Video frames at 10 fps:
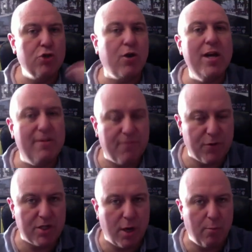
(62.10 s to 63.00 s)
the trading, for
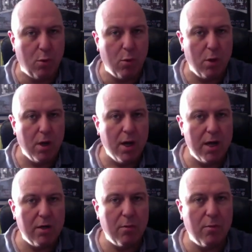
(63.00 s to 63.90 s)
example,
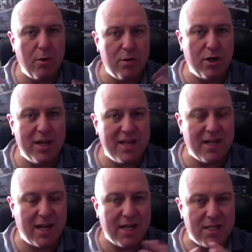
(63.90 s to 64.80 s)
and not looking at the
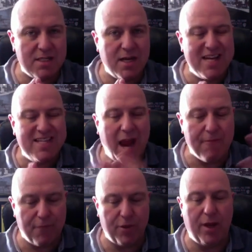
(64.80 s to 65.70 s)
indicators. It's
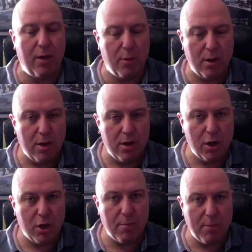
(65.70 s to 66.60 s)
everything
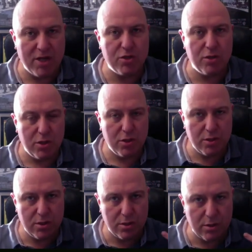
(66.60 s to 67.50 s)
you can imagine
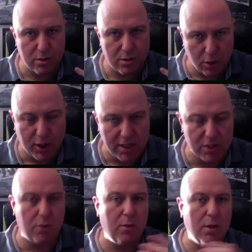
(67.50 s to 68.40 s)
to look
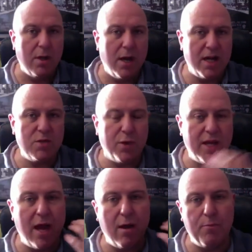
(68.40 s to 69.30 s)
into, and that's what
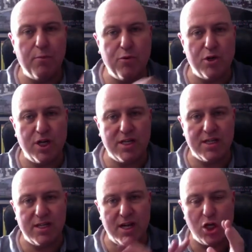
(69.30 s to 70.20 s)
the AI project
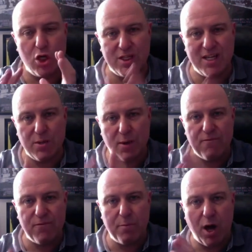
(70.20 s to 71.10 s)
does. It actually looks into
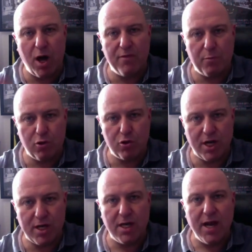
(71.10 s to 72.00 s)
every part of a
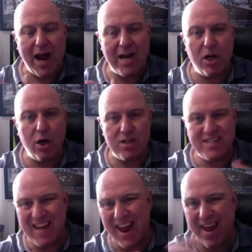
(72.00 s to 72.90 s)
project,
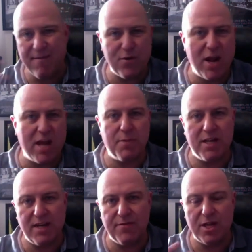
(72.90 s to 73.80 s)
analyzes every
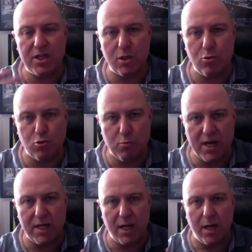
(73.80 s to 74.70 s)
aspect, even their social
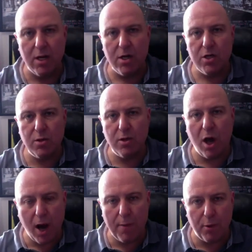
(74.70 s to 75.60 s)
media, to the
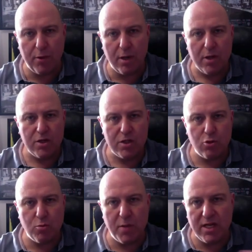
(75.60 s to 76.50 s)
hype on the
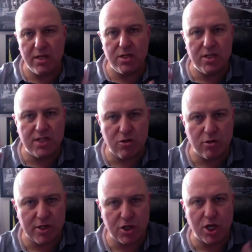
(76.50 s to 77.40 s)
social media, to the
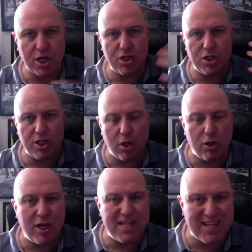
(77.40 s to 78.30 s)
centralized exchanges, to the
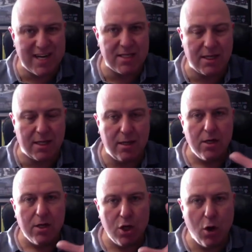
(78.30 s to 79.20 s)
online data.
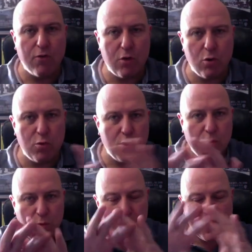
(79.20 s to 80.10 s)
The Oracle
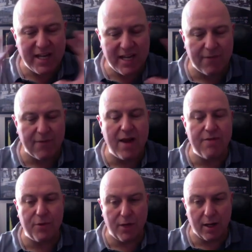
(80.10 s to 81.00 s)
will basically cover
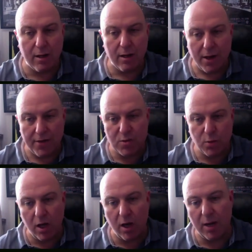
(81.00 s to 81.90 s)
everything, and that's
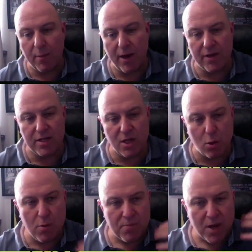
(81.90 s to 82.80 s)
what I like about this.
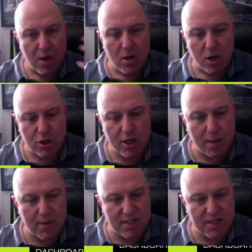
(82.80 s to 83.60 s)
So I'll show you that in a